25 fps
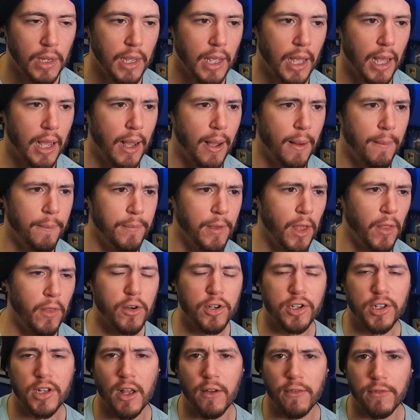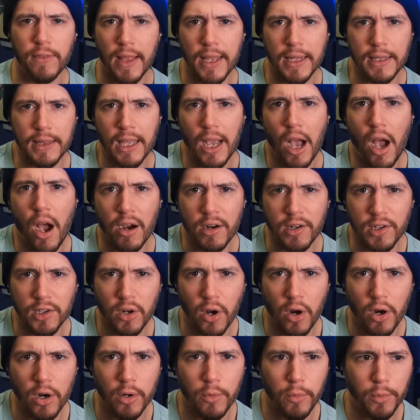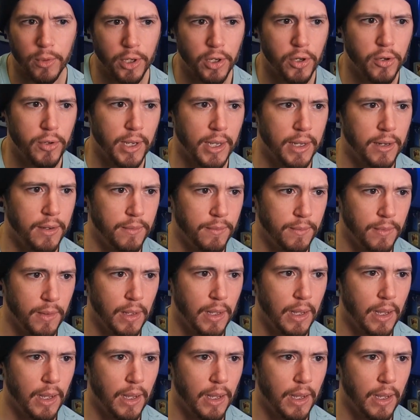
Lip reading: Now there's stuff like the ox cart where you can,